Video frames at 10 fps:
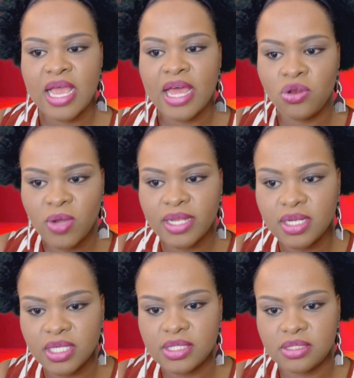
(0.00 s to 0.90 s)
and look at the
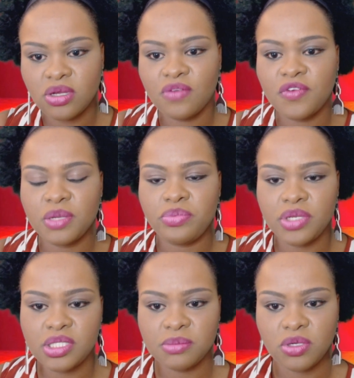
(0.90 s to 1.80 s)
list of
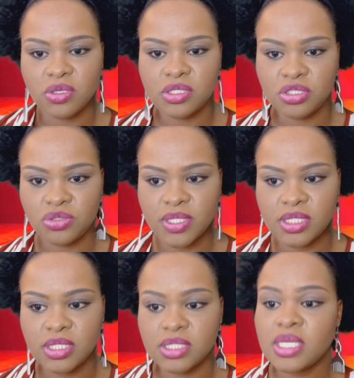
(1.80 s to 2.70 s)
unpredictable
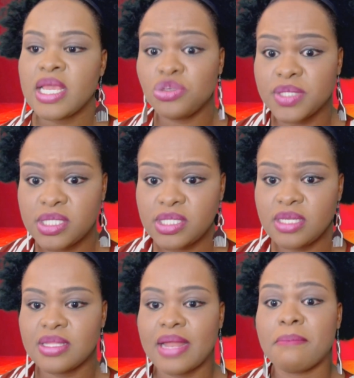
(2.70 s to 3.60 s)
constituencies. You will
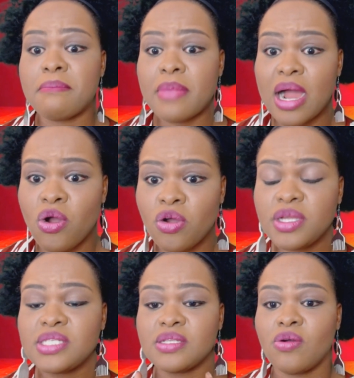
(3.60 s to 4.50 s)
see that Maho
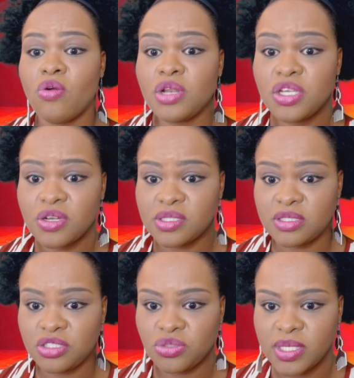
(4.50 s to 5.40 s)
is the only
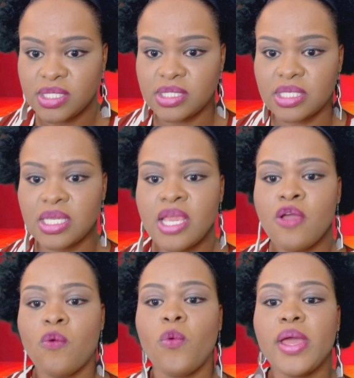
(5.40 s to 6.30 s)
constituency
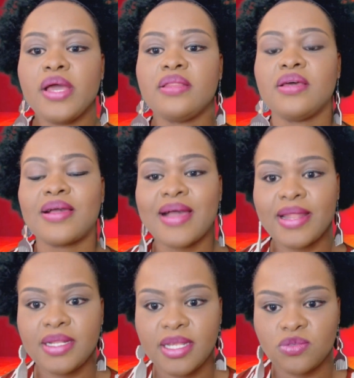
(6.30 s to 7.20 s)
where the
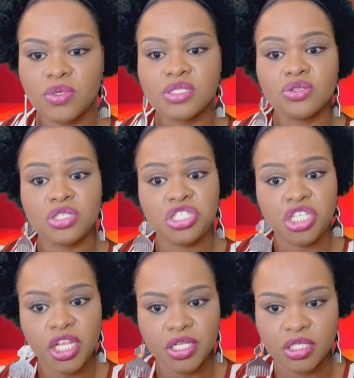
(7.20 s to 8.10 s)
candidate was not
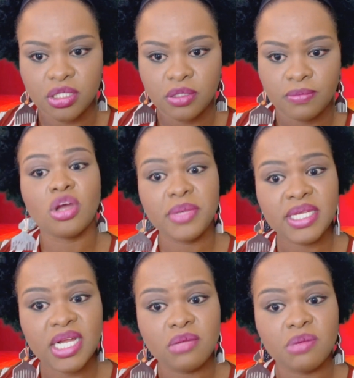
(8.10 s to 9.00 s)
changed.
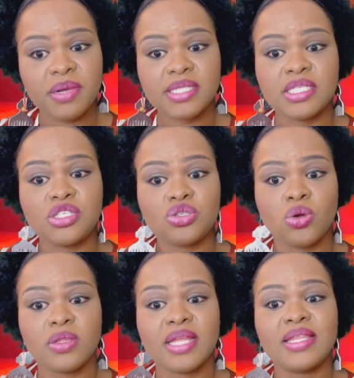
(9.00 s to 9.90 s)
Dominica Labour Party
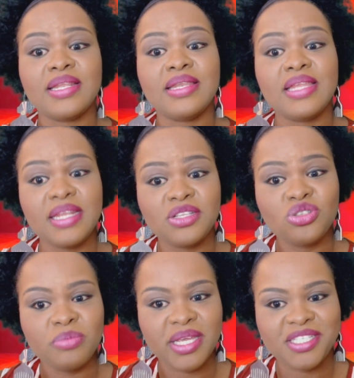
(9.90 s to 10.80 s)
saw that they needed
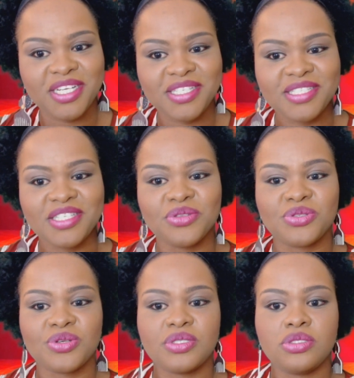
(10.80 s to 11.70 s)
to make changes in those
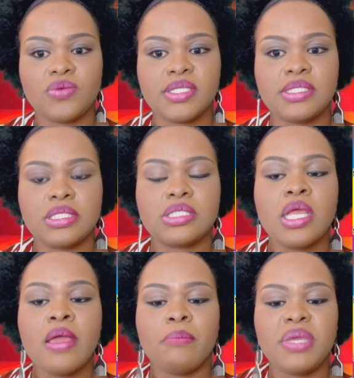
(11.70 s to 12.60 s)
constituencies
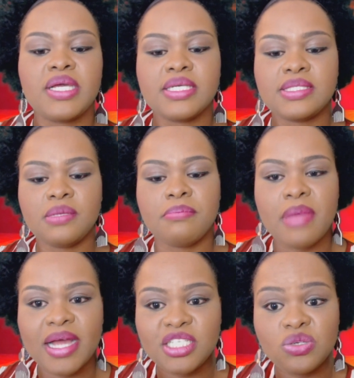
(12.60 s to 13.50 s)
because the
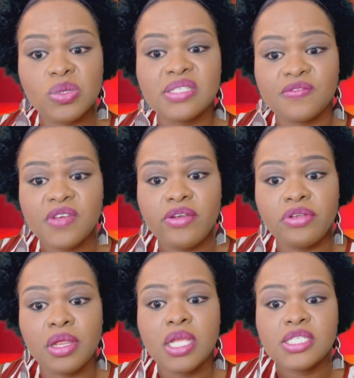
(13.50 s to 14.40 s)
margin was
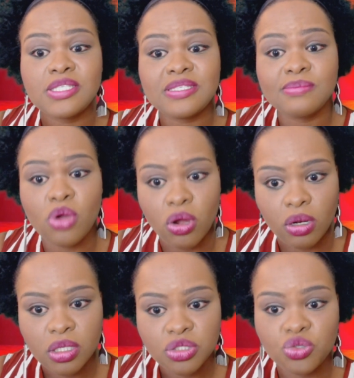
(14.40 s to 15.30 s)
very
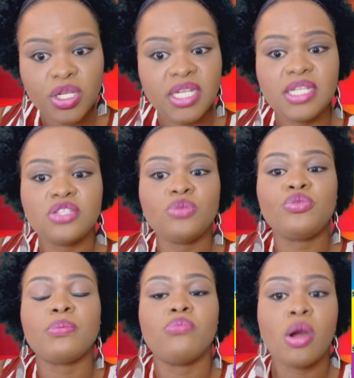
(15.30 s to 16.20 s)
small. So they needed to
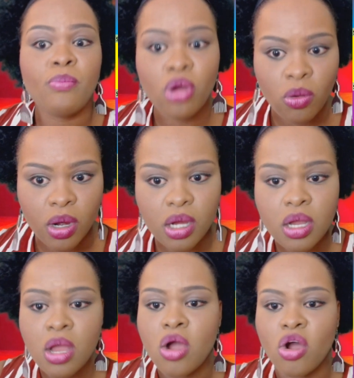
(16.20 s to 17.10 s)
put more power
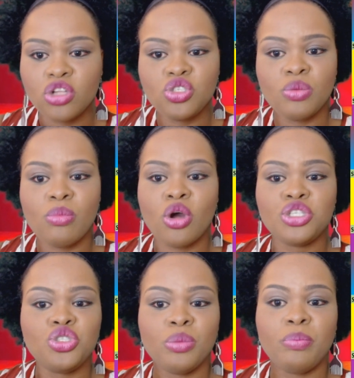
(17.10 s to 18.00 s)
on more
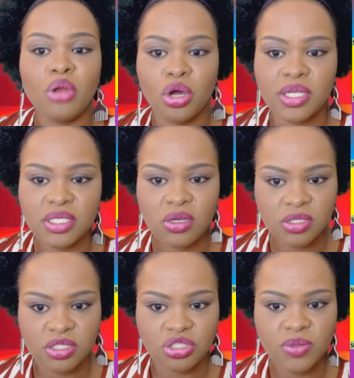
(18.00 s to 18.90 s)
new blood in the
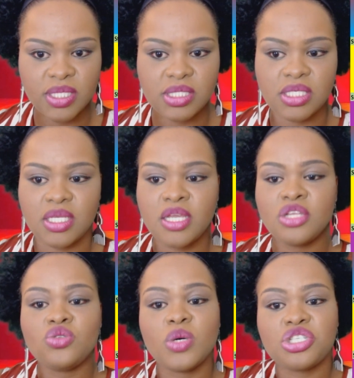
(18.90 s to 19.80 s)
constituency
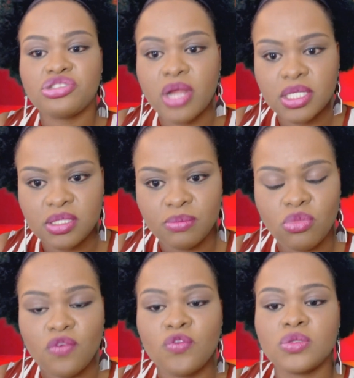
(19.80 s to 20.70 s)
to attract
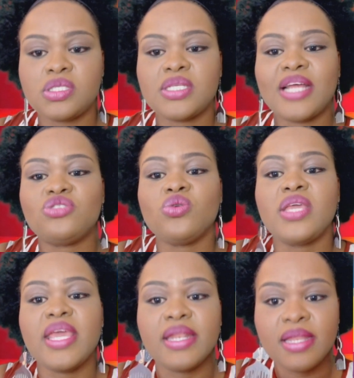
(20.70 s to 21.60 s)
more votes and to
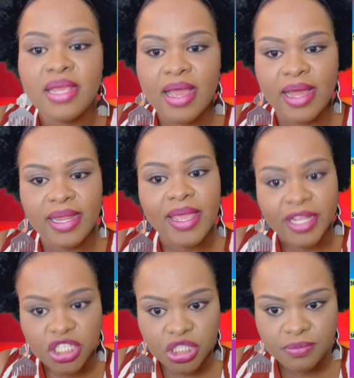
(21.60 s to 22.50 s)
gain an
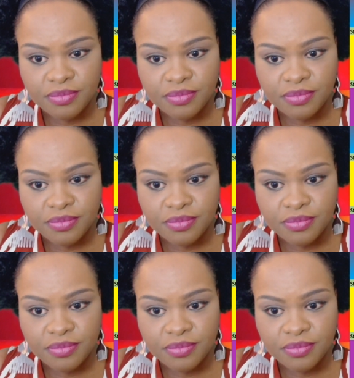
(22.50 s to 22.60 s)
edge